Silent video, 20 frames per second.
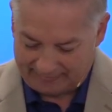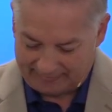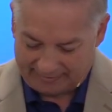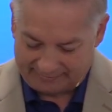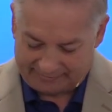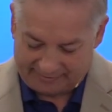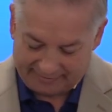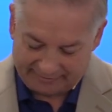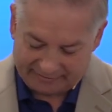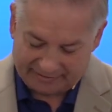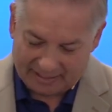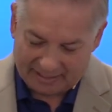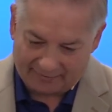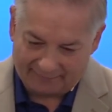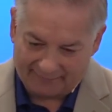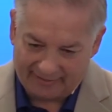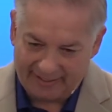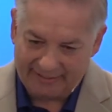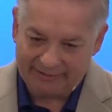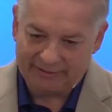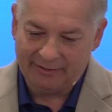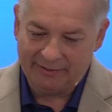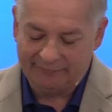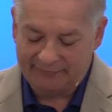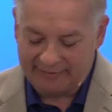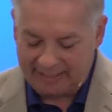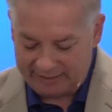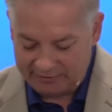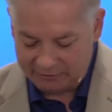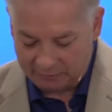See, the salvation of
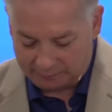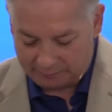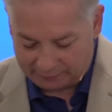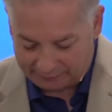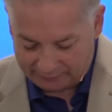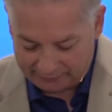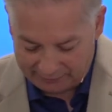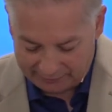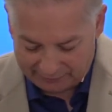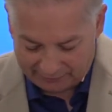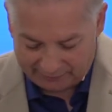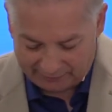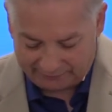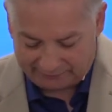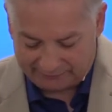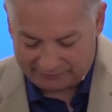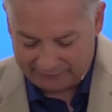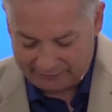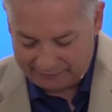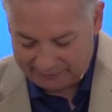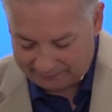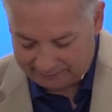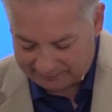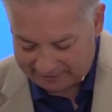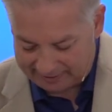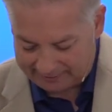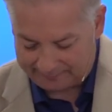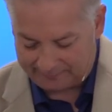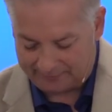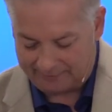Daniel proved to the
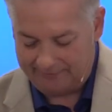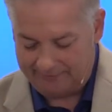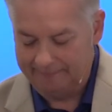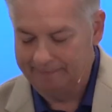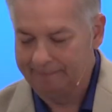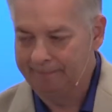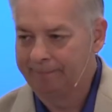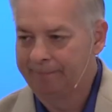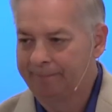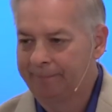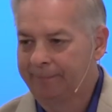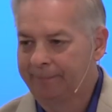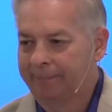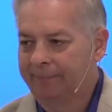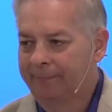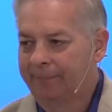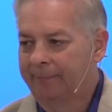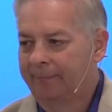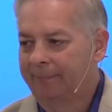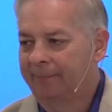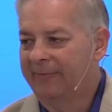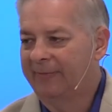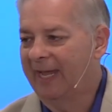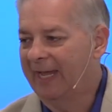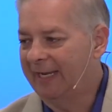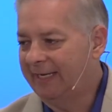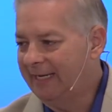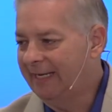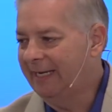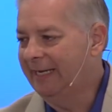people
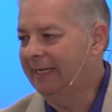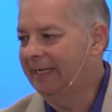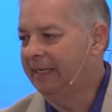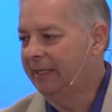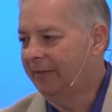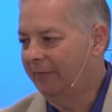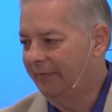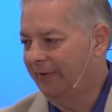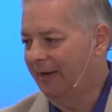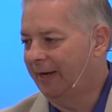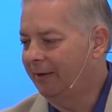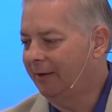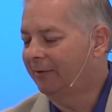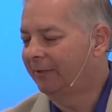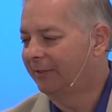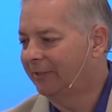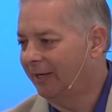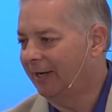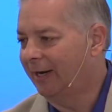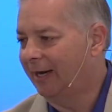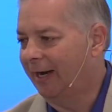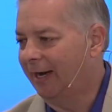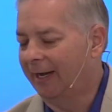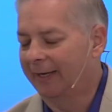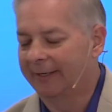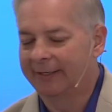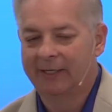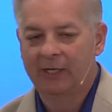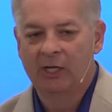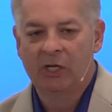that he, their
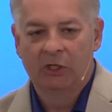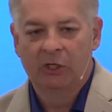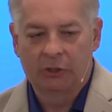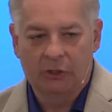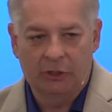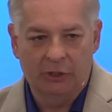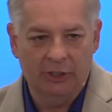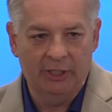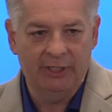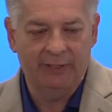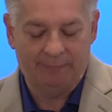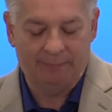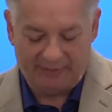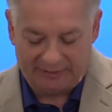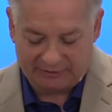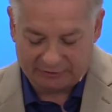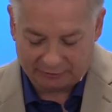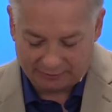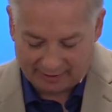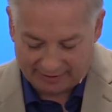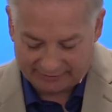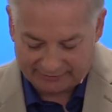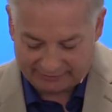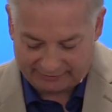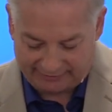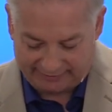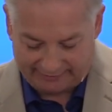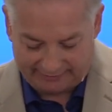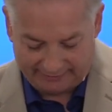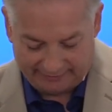God, could be
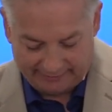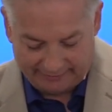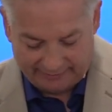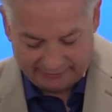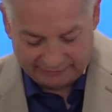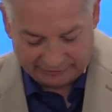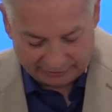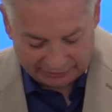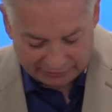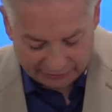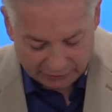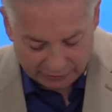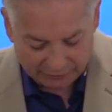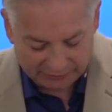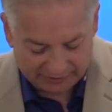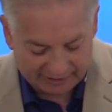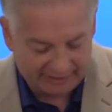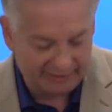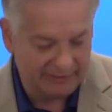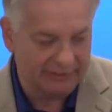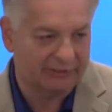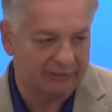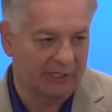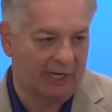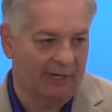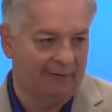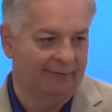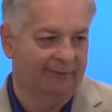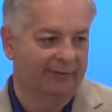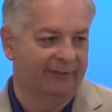trusted to use his
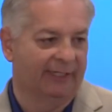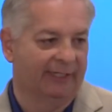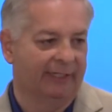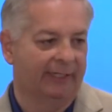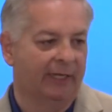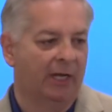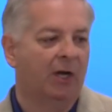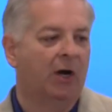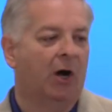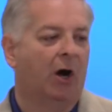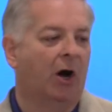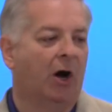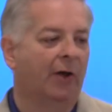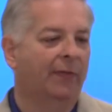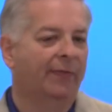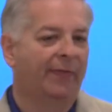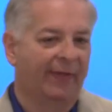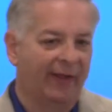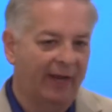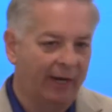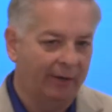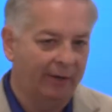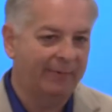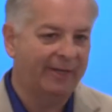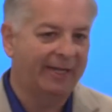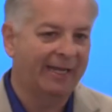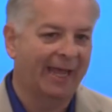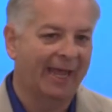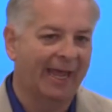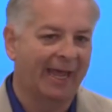sovereignty on their
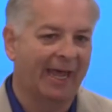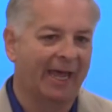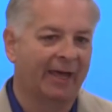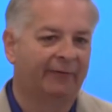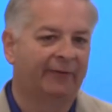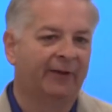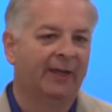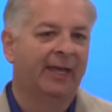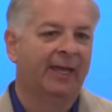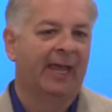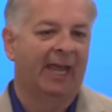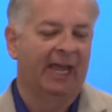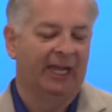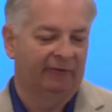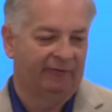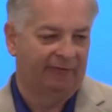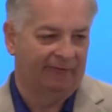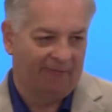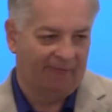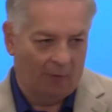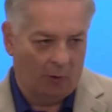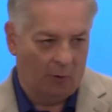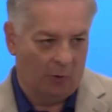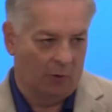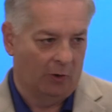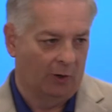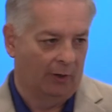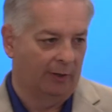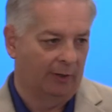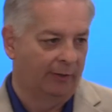behalf and
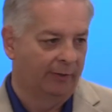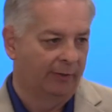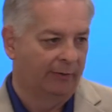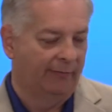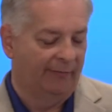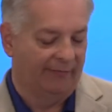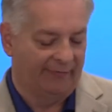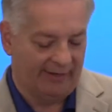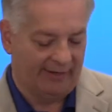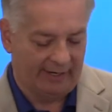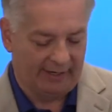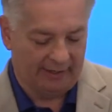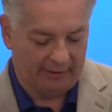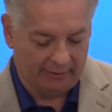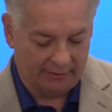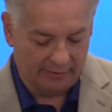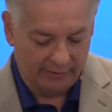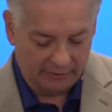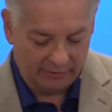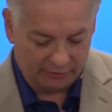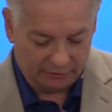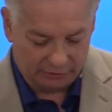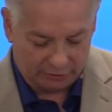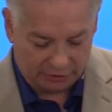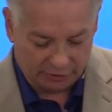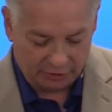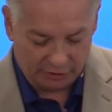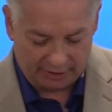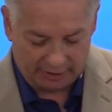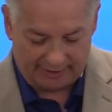for their
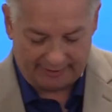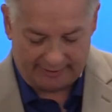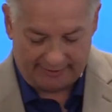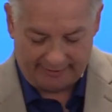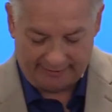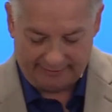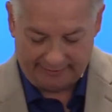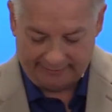good.